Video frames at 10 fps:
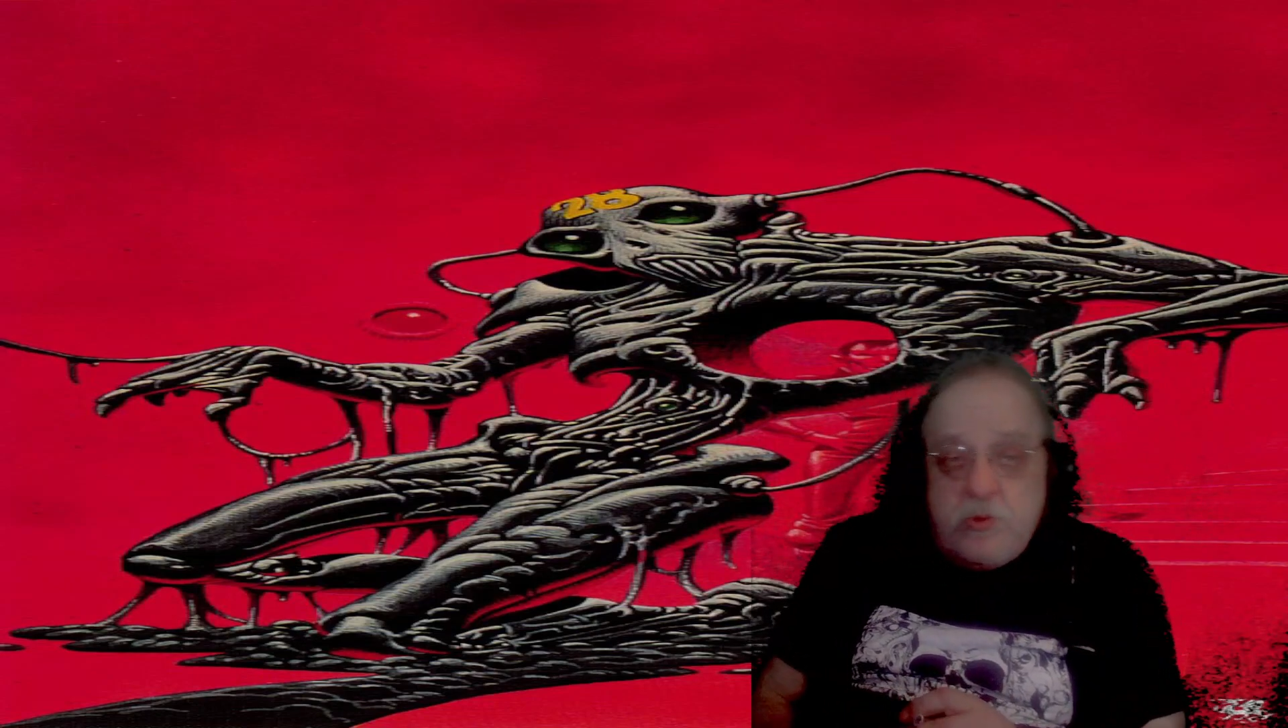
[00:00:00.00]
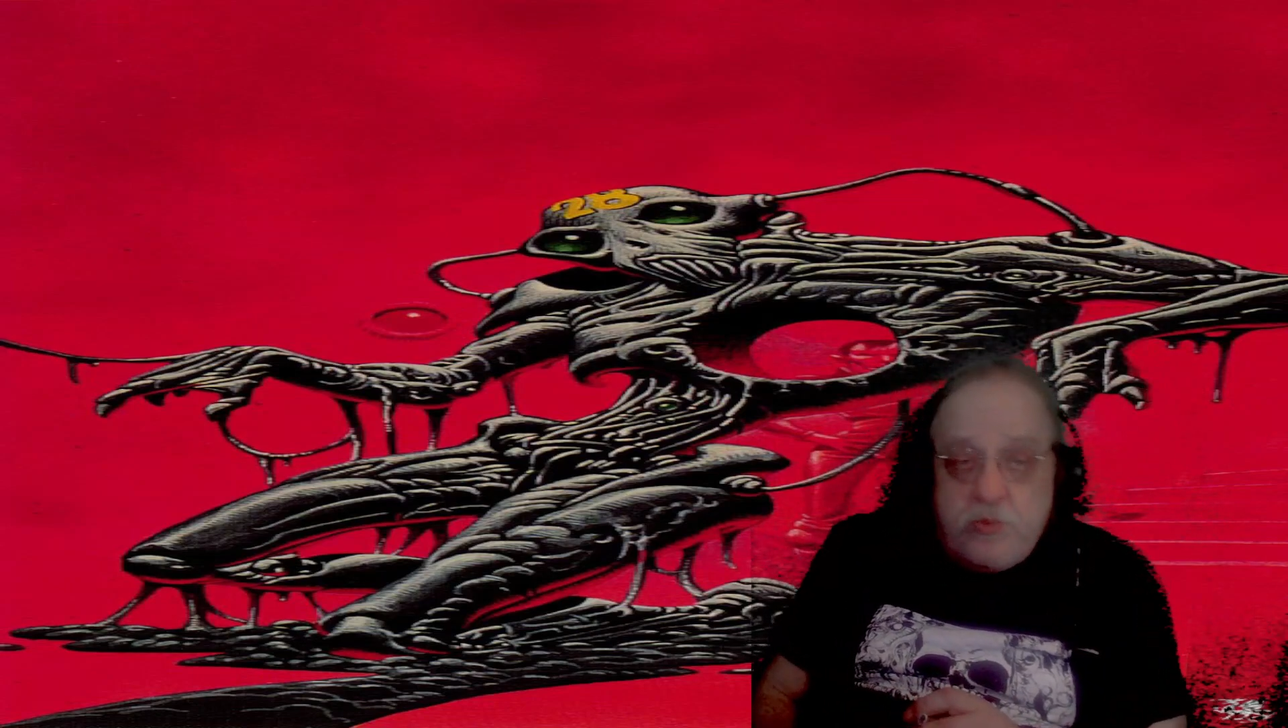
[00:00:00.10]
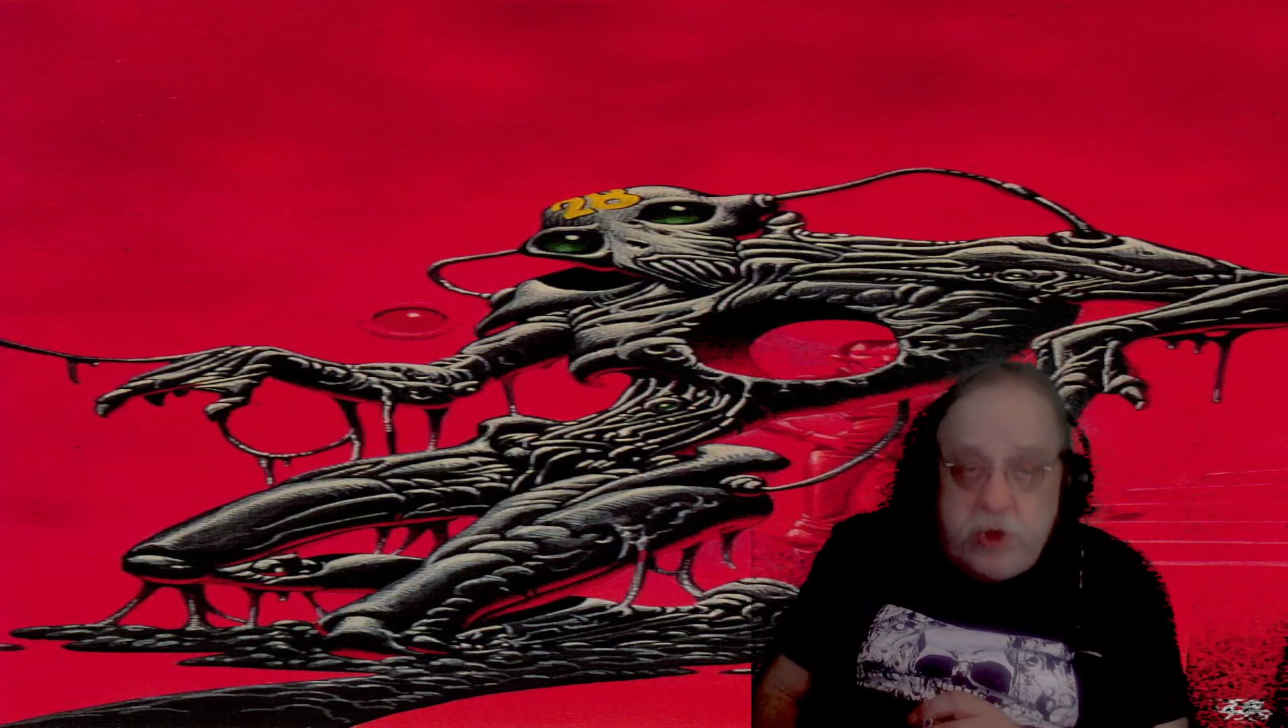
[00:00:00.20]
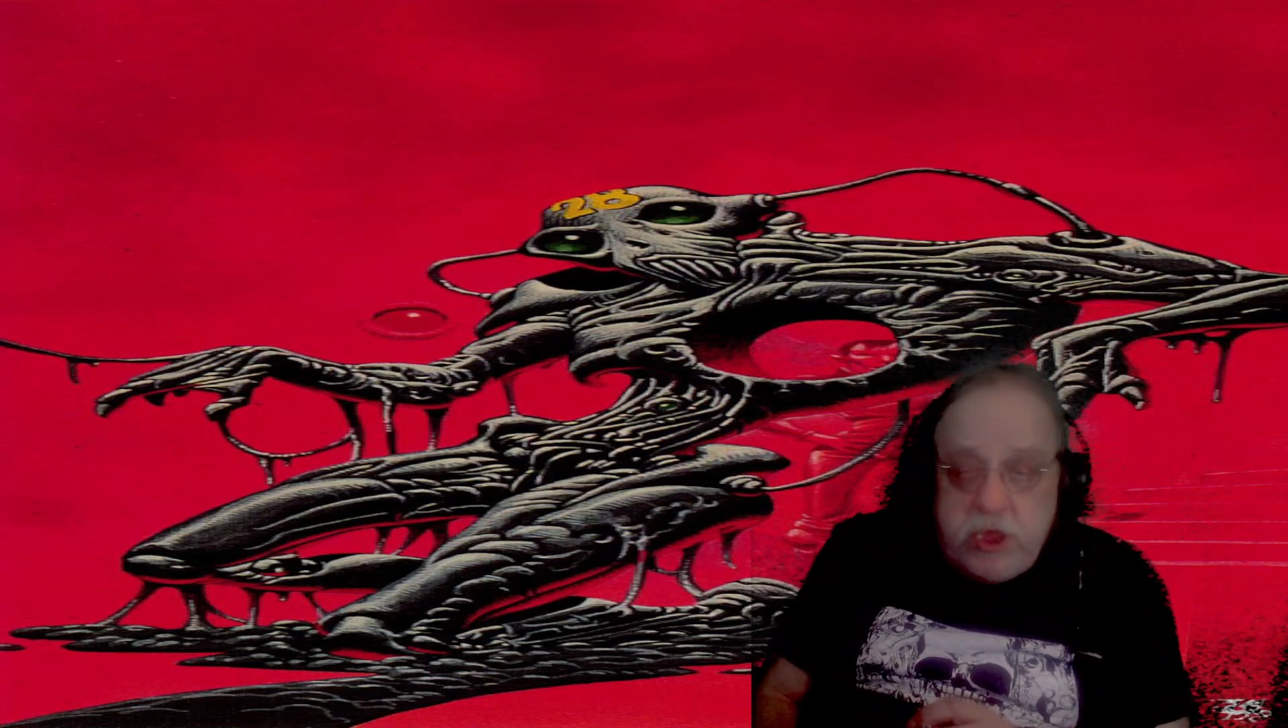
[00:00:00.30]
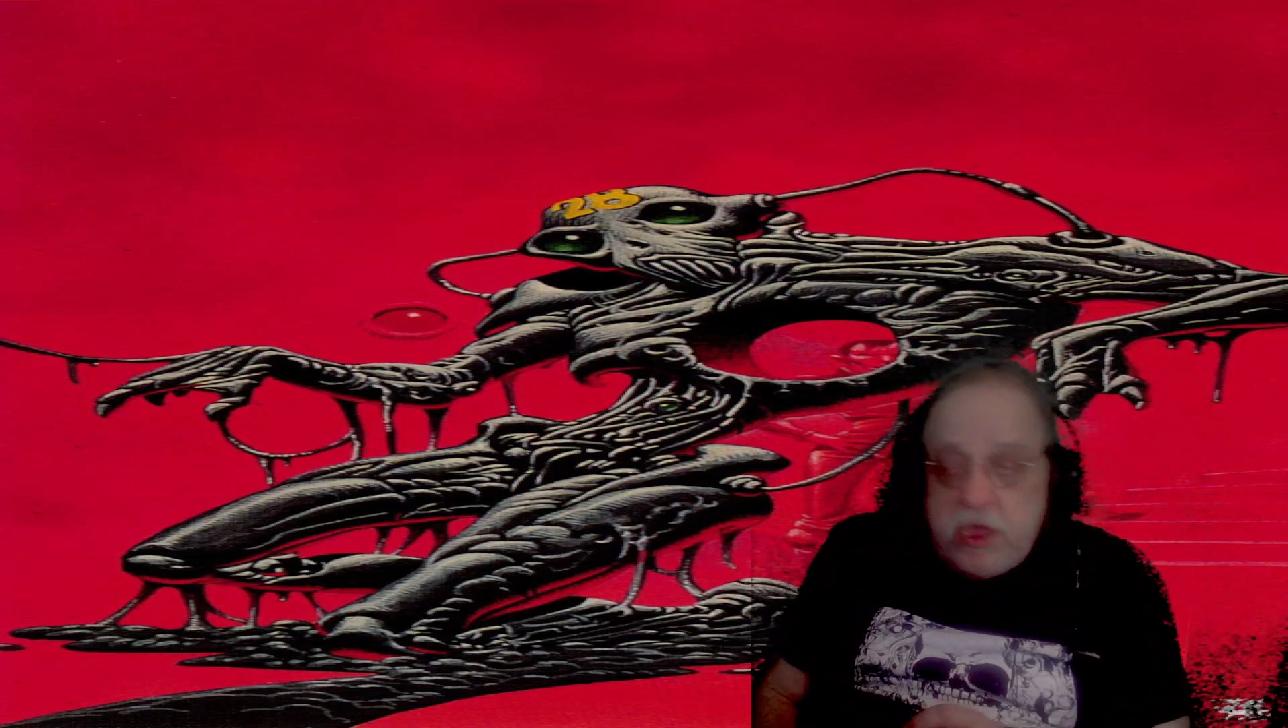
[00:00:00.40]

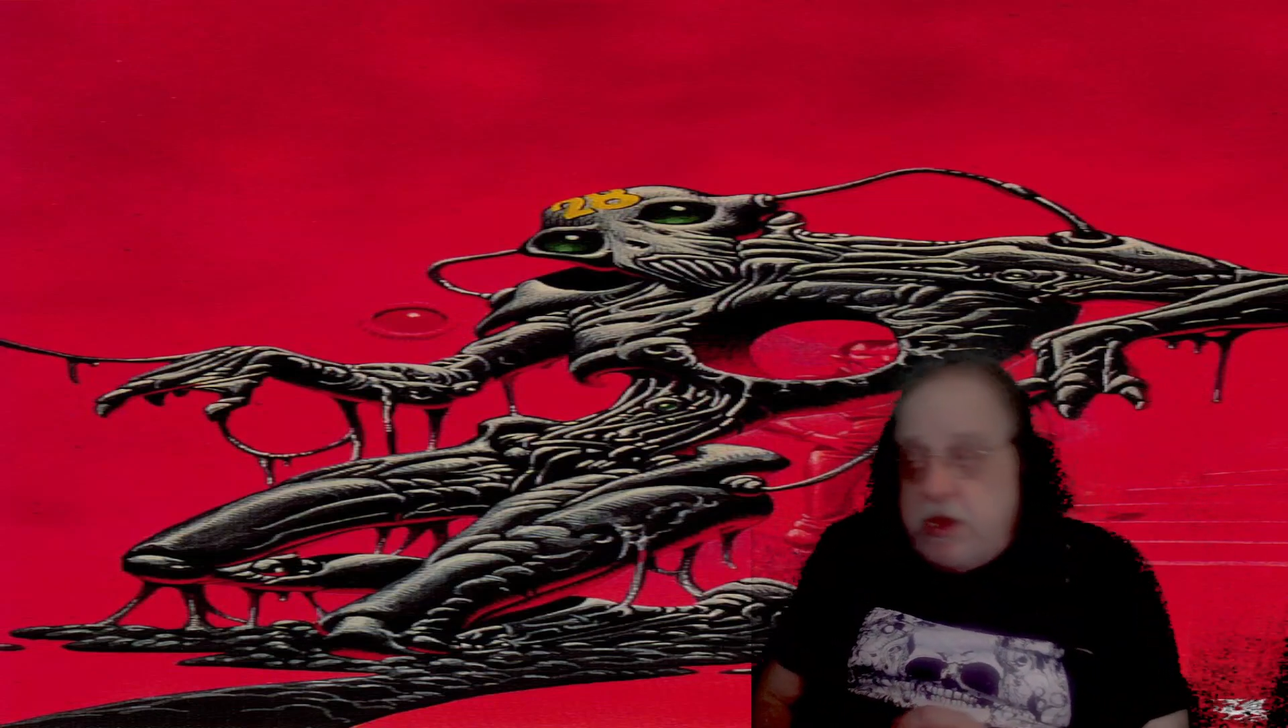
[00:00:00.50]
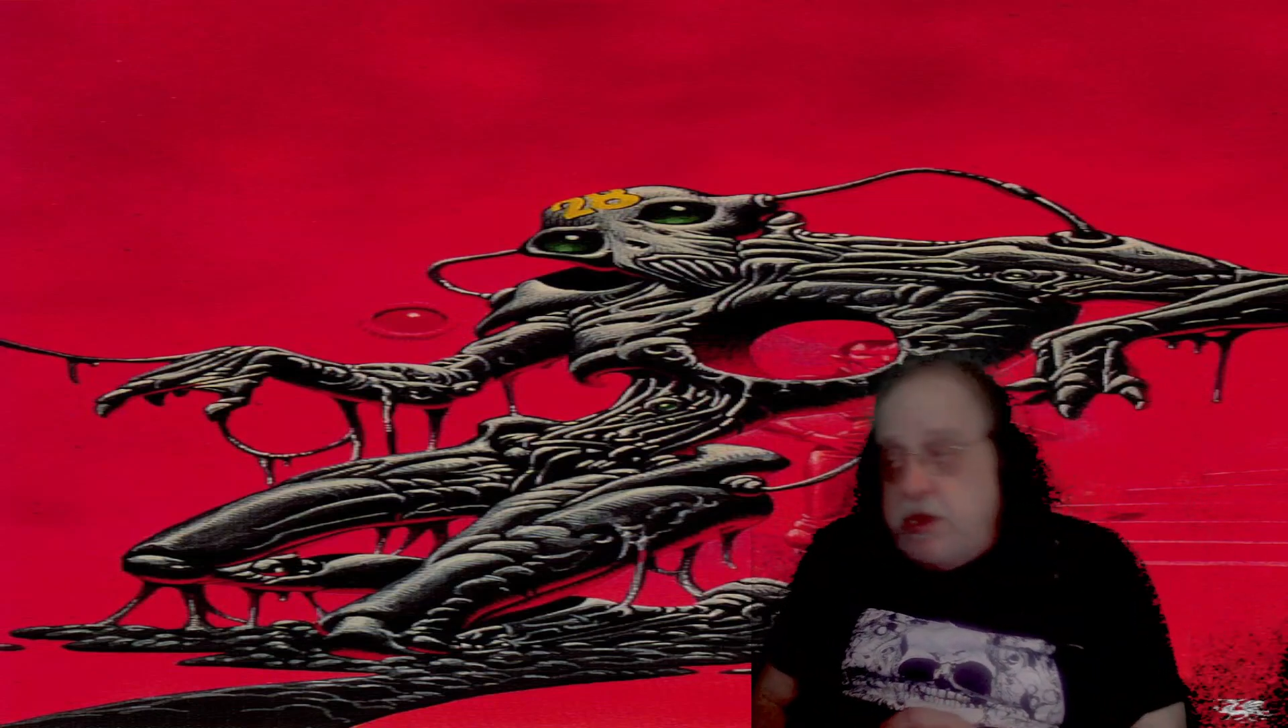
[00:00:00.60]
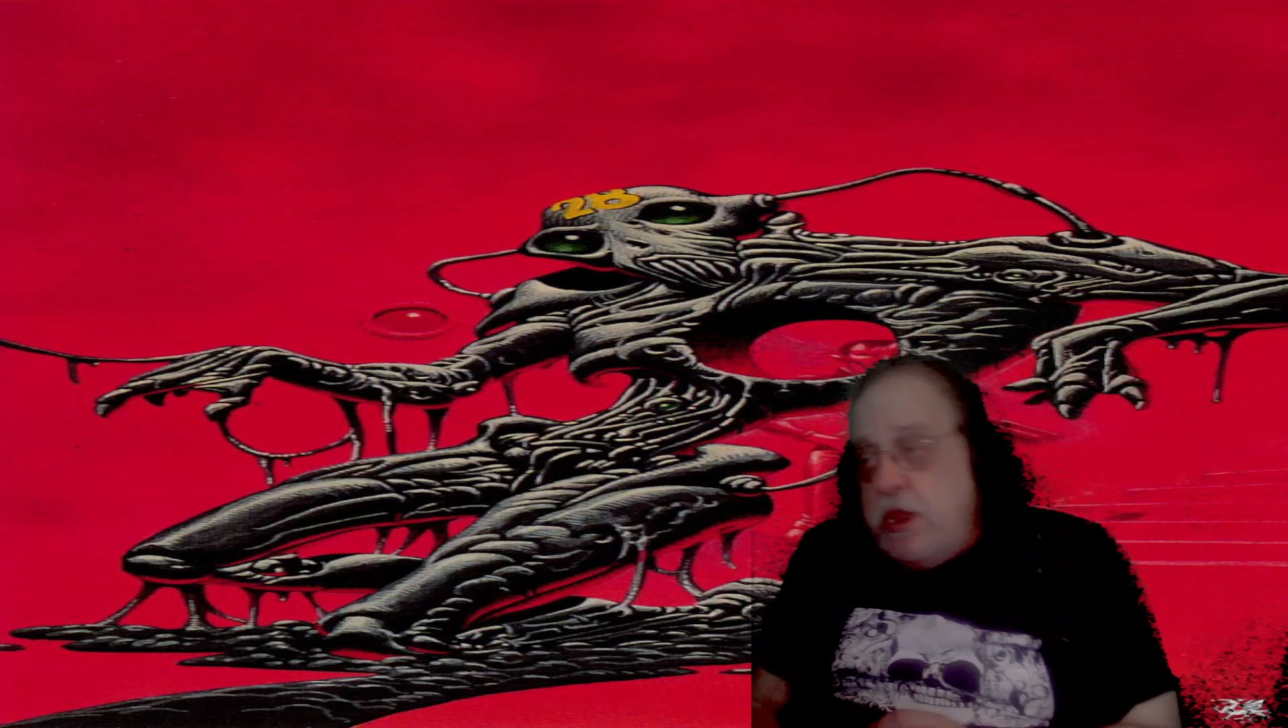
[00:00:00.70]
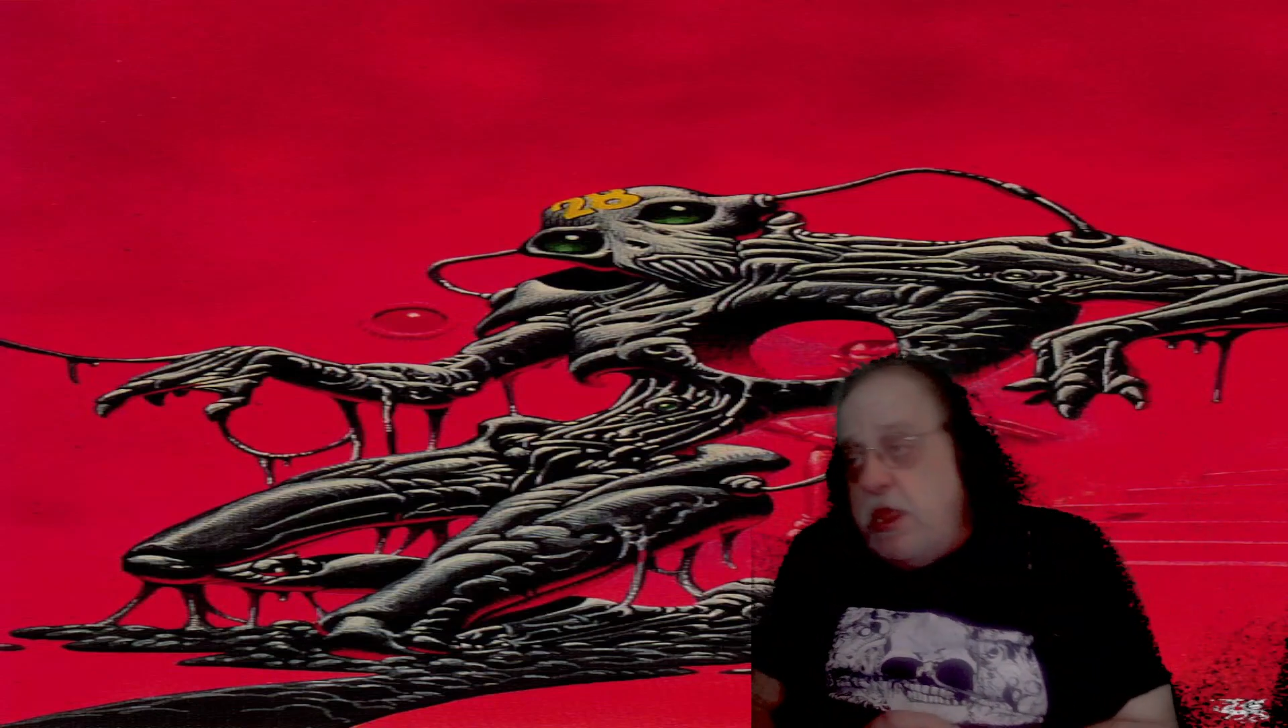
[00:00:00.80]
Regan,